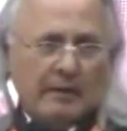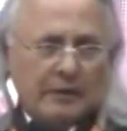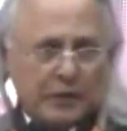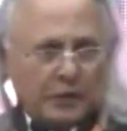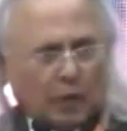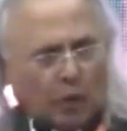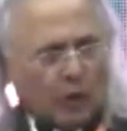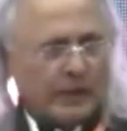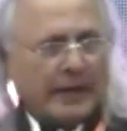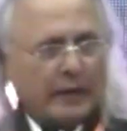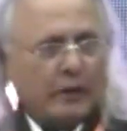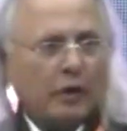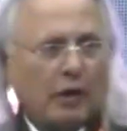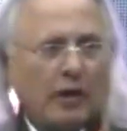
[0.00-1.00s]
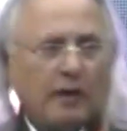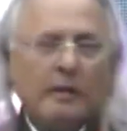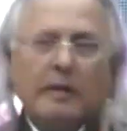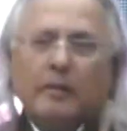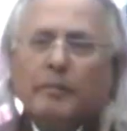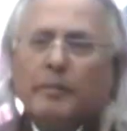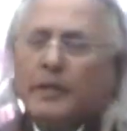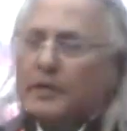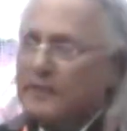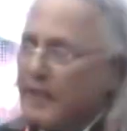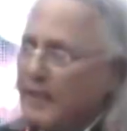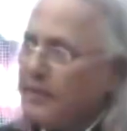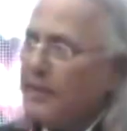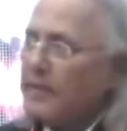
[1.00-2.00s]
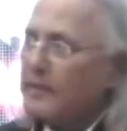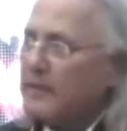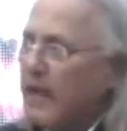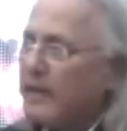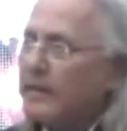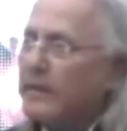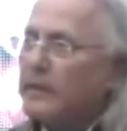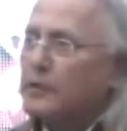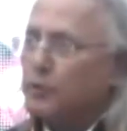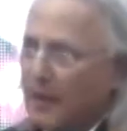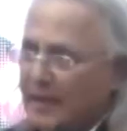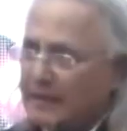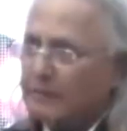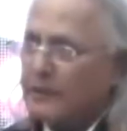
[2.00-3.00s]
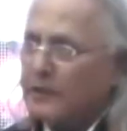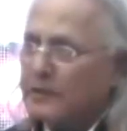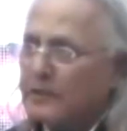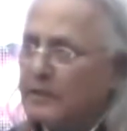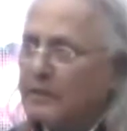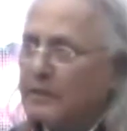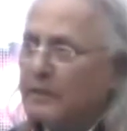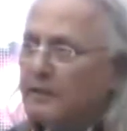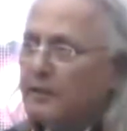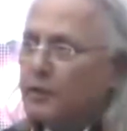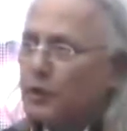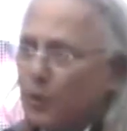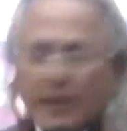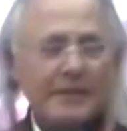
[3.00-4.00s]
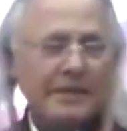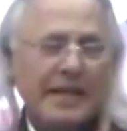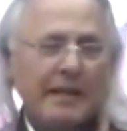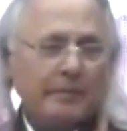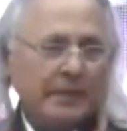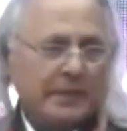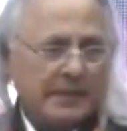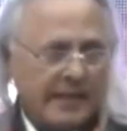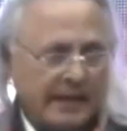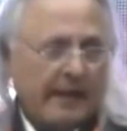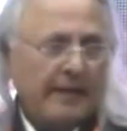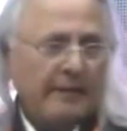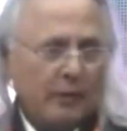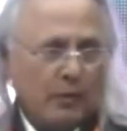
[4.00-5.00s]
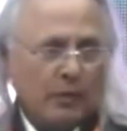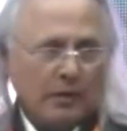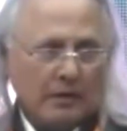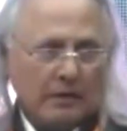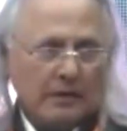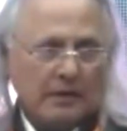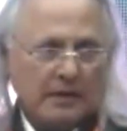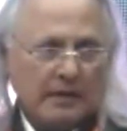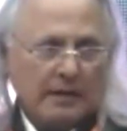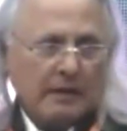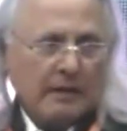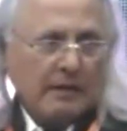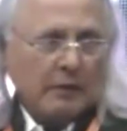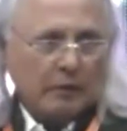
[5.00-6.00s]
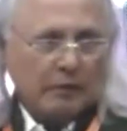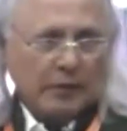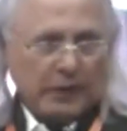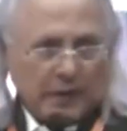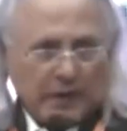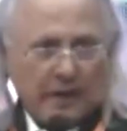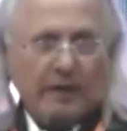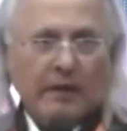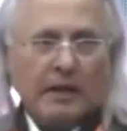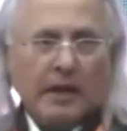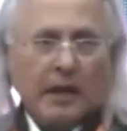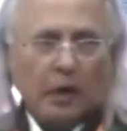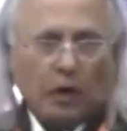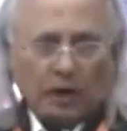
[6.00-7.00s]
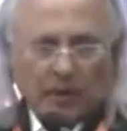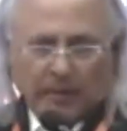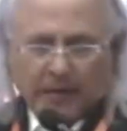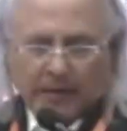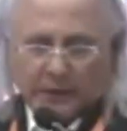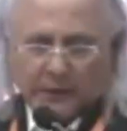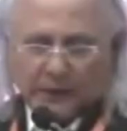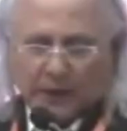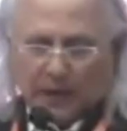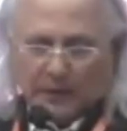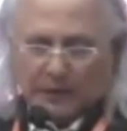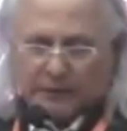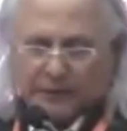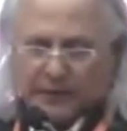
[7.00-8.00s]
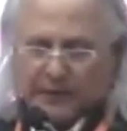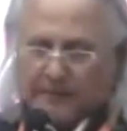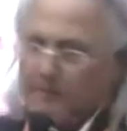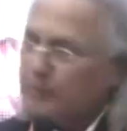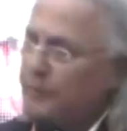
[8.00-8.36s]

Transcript: Just hold that thought, because I think Nanak is relevant to what's happening today in the world. You've heard a lot about his philosophy.